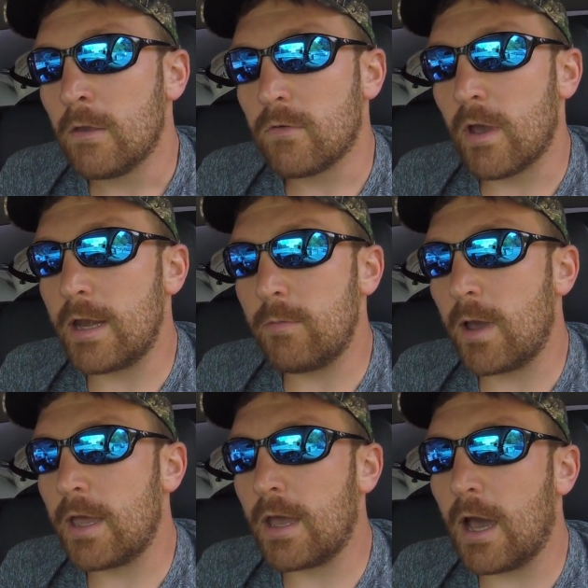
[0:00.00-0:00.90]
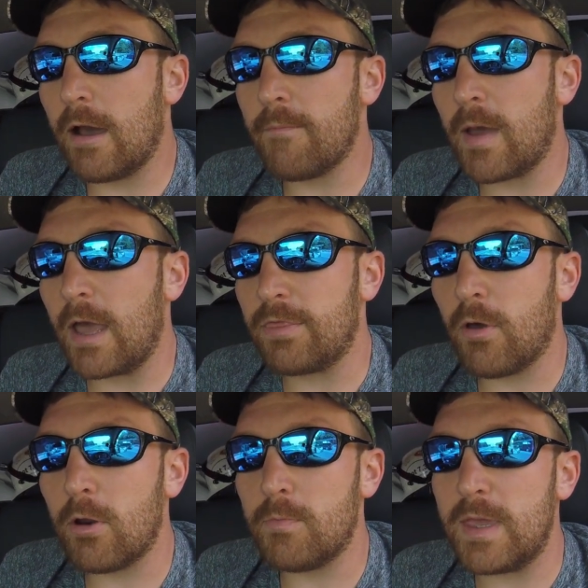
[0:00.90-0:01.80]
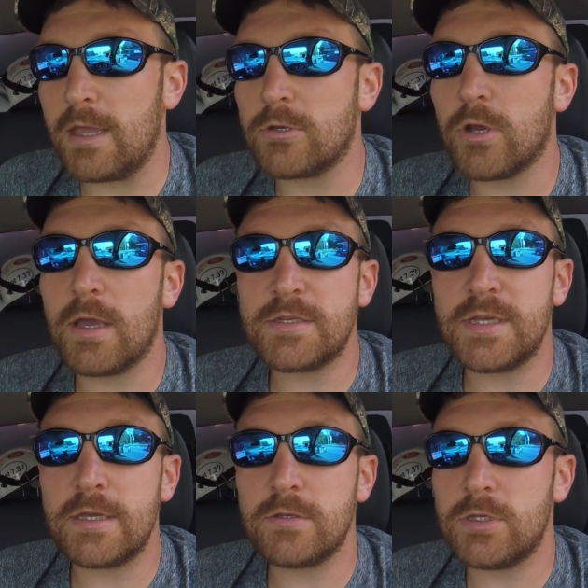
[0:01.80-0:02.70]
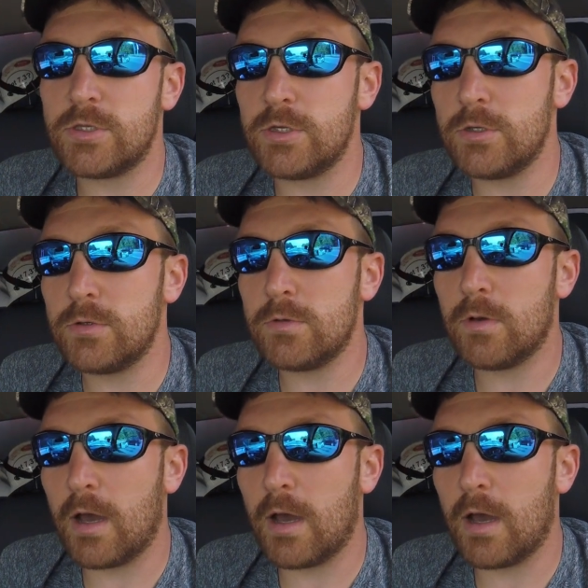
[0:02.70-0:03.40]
So anyway, I thought it'd be interesting to do